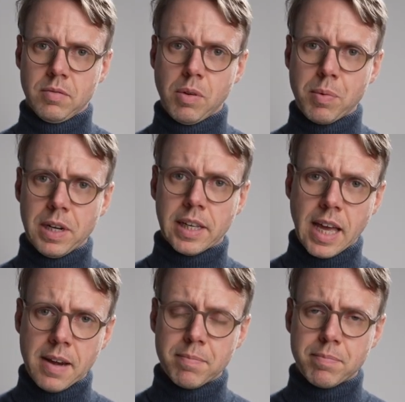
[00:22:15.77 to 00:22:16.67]
We will
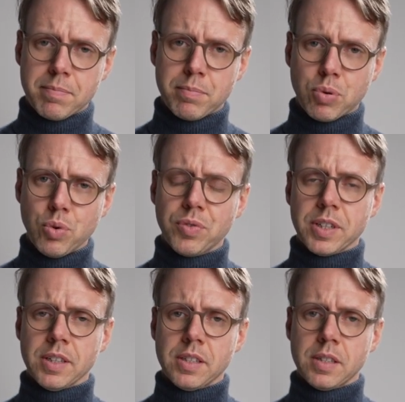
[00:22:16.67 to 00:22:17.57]
again prove
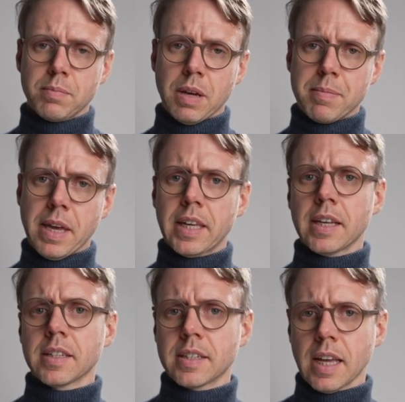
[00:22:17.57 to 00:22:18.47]
this by
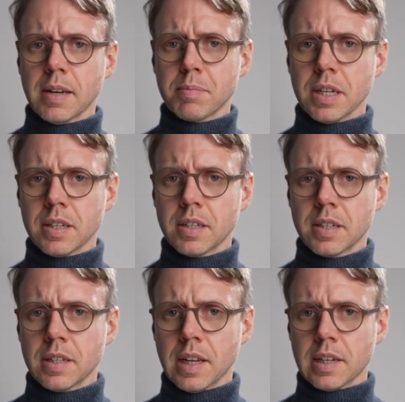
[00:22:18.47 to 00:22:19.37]
making a statement
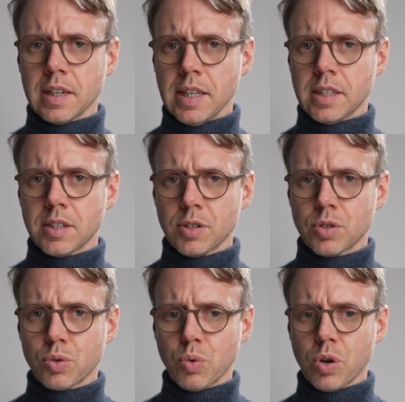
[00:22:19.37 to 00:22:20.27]
that leads
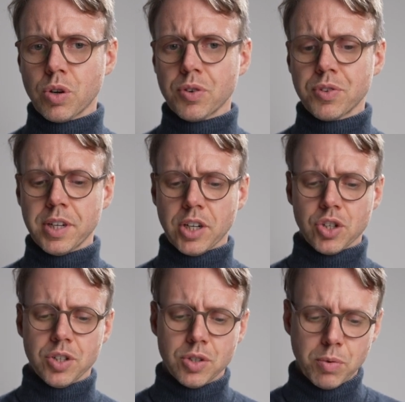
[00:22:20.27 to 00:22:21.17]
to a
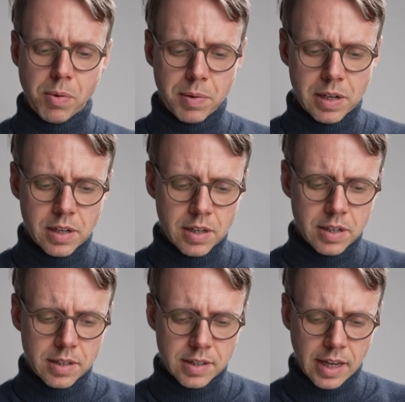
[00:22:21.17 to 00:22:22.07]
contradiction. So we will
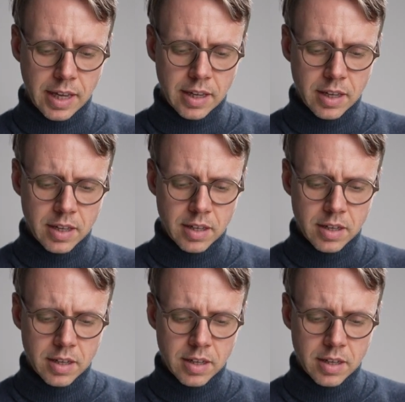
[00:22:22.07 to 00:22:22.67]
say